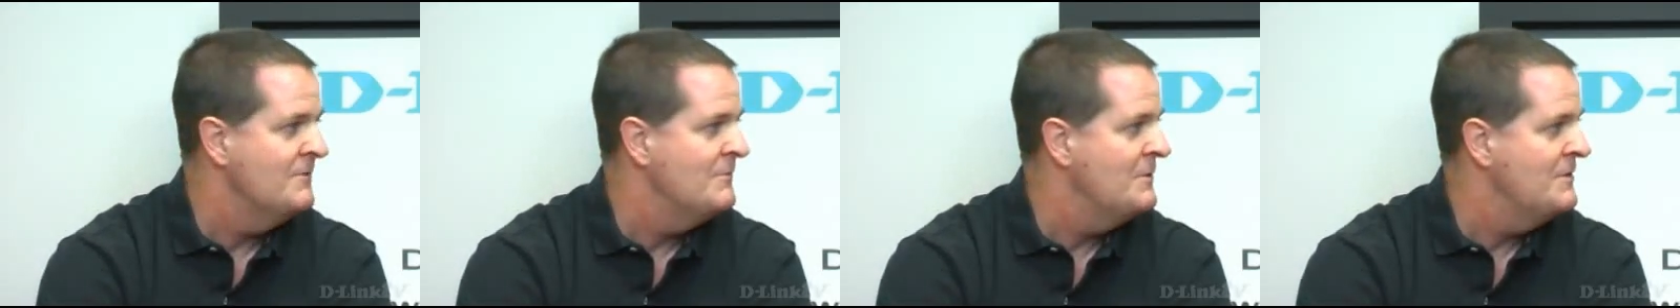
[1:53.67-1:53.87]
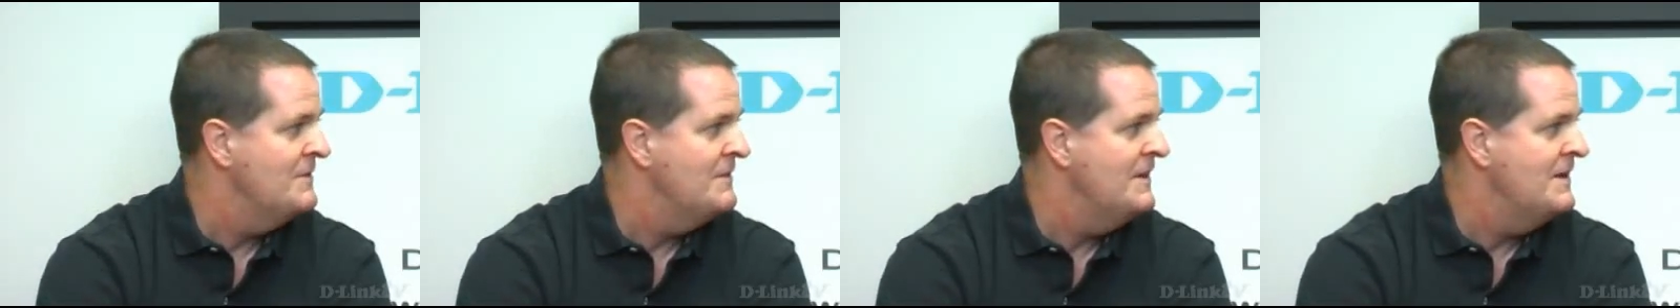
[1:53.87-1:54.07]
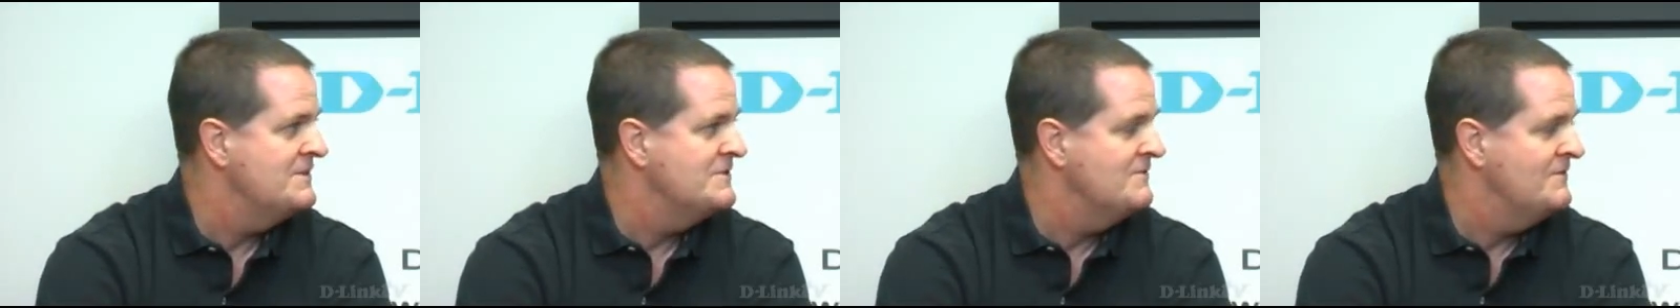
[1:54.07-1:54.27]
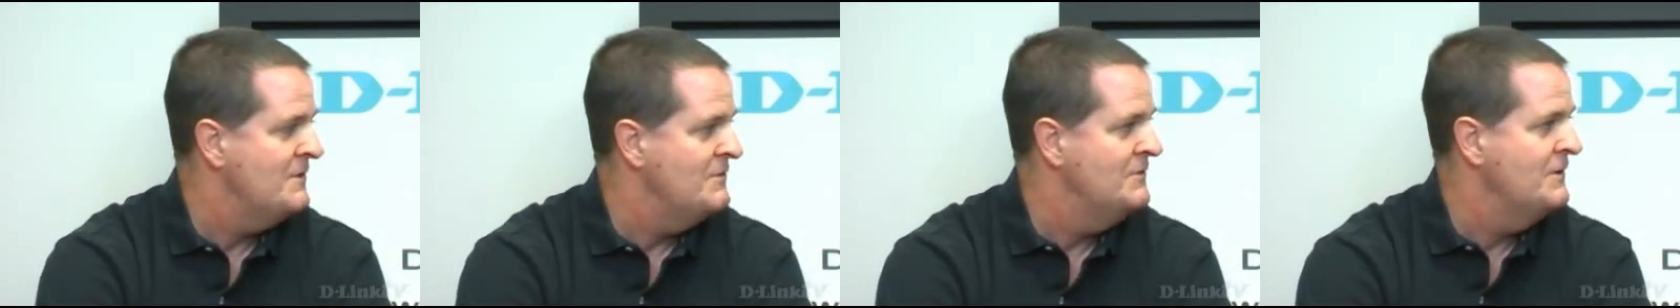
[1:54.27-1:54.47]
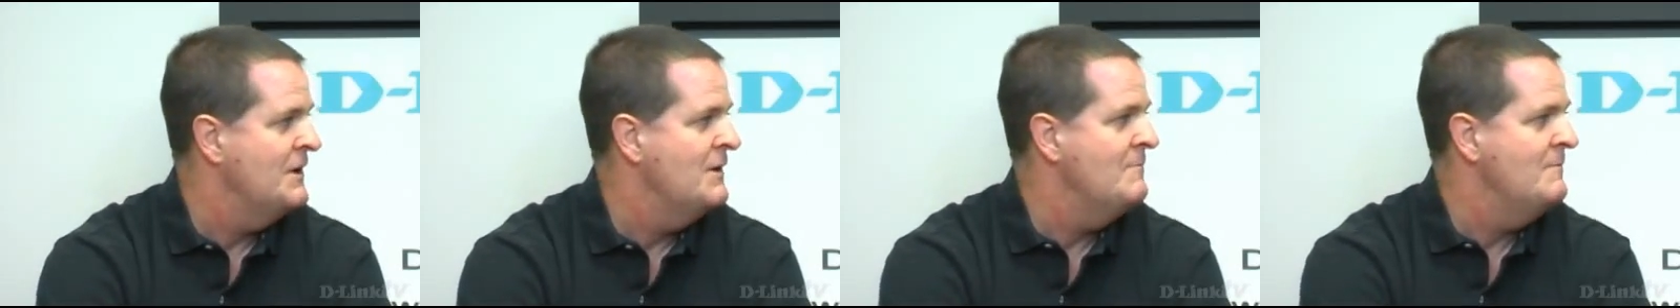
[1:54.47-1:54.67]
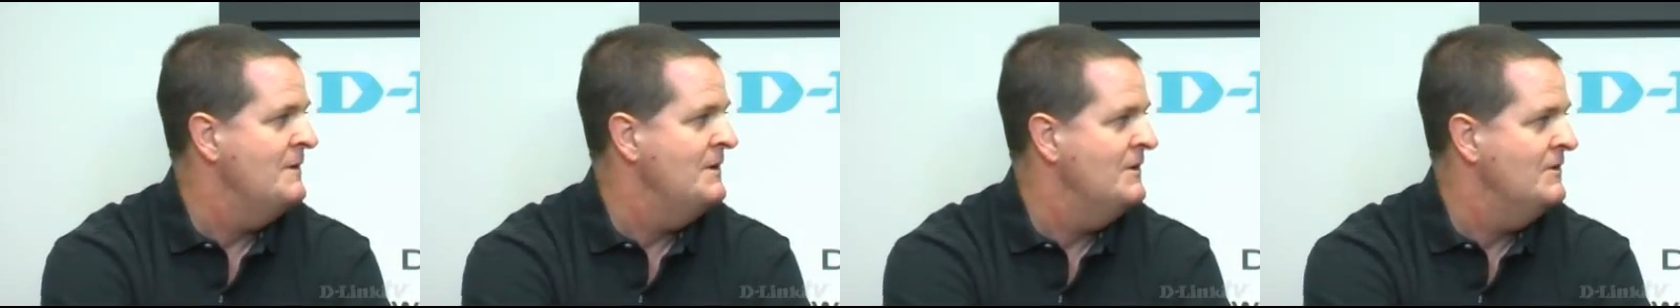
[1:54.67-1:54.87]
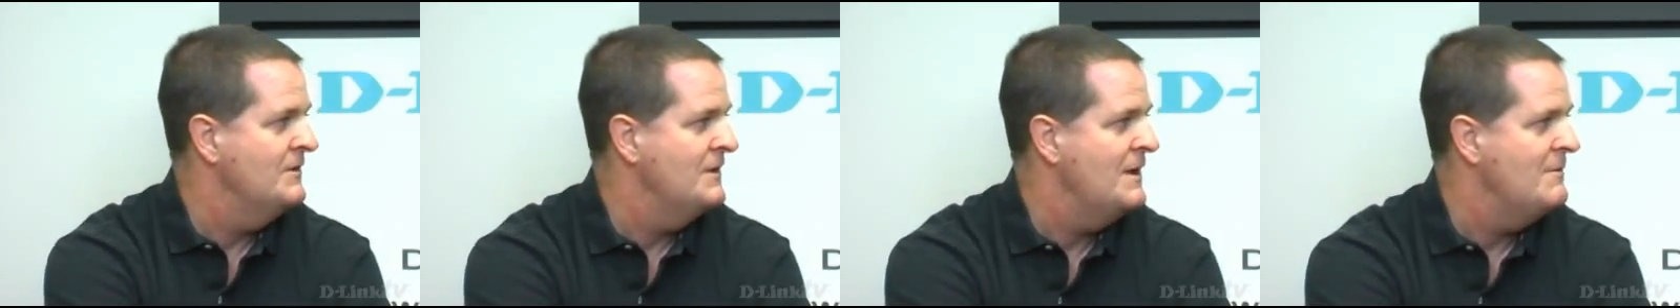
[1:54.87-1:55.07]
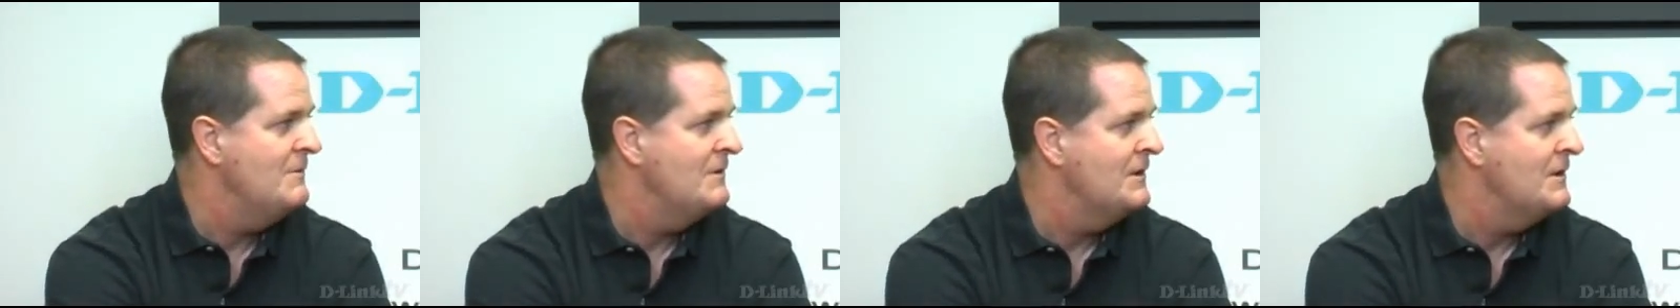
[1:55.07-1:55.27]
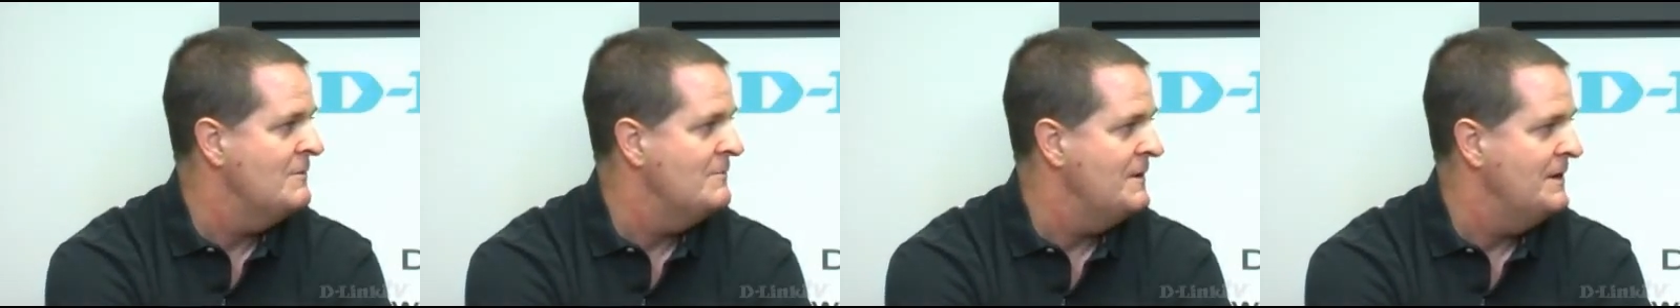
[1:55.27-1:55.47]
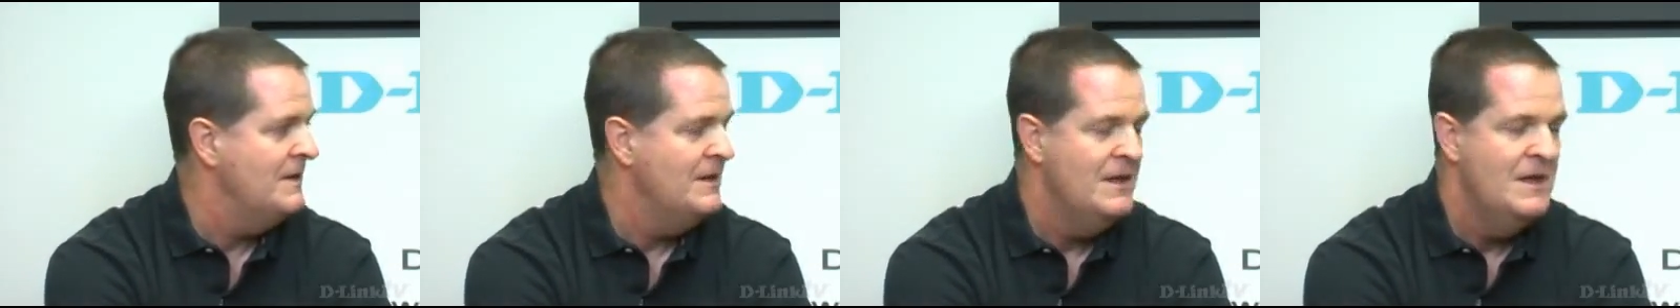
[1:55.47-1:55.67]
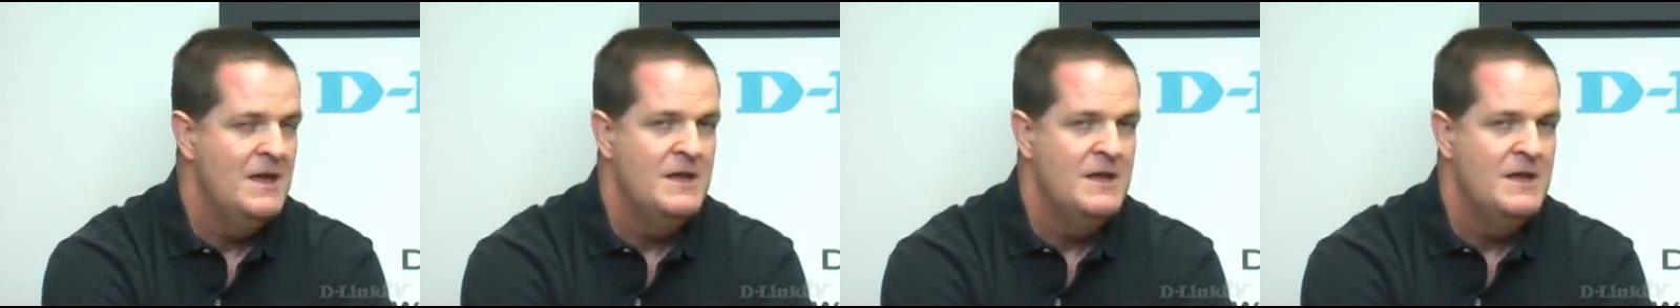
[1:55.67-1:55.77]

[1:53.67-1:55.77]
whether that's a phone company or cable company,